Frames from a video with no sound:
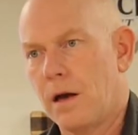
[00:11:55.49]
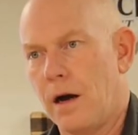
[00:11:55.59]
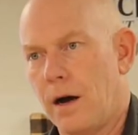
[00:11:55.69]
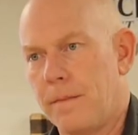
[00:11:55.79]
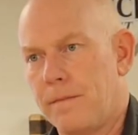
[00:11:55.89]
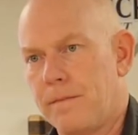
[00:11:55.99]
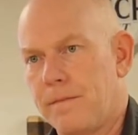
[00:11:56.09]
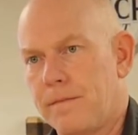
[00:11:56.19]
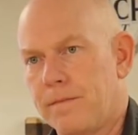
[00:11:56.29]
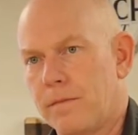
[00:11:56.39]
uh,
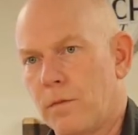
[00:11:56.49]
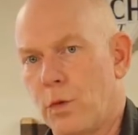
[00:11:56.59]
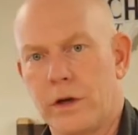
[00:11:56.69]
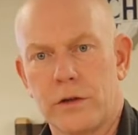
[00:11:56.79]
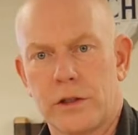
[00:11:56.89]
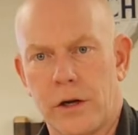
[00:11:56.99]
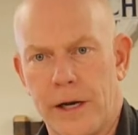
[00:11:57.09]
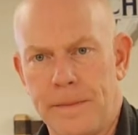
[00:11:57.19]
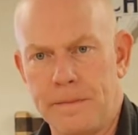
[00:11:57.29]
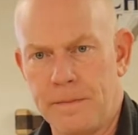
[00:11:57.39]
window
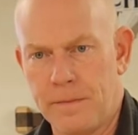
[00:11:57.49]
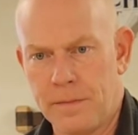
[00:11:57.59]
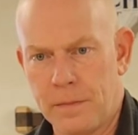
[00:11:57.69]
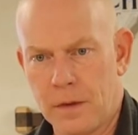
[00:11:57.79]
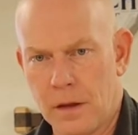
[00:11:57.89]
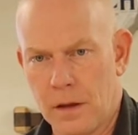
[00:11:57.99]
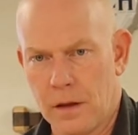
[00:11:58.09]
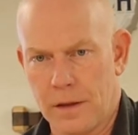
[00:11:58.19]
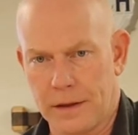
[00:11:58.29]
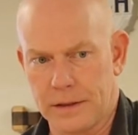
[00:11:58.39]
screen
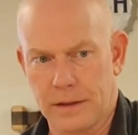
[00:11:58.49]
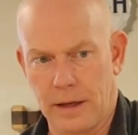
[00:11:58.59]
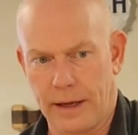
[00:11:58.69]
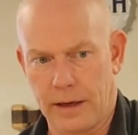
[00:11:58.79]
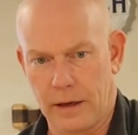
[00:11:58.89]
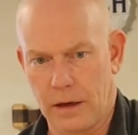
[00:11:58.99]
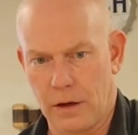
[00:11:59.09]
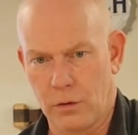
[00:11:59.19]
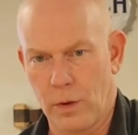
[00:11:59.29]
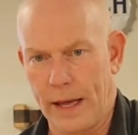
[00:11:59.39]
that's like
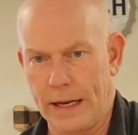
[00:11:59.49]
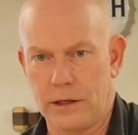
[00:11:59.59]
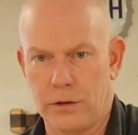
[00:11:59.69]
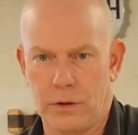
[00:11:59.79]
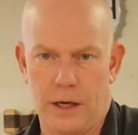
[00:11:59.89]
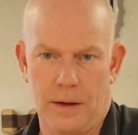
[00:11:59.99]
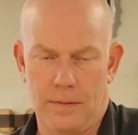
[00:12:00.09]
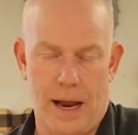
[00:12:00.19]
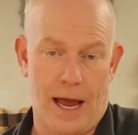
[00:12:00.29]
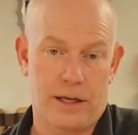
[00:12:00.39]
uh, rated to keep
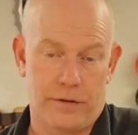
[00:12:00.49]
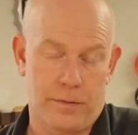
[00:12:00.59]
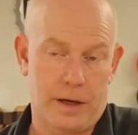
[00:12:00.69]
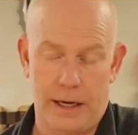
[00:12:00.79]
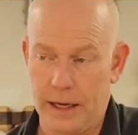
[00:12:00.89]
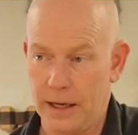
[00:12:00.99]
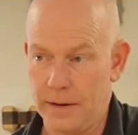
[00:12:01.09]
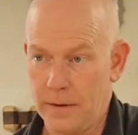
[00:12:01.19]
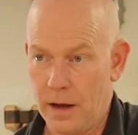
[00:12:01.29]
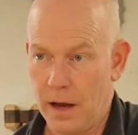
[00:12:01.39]
gnats from getting in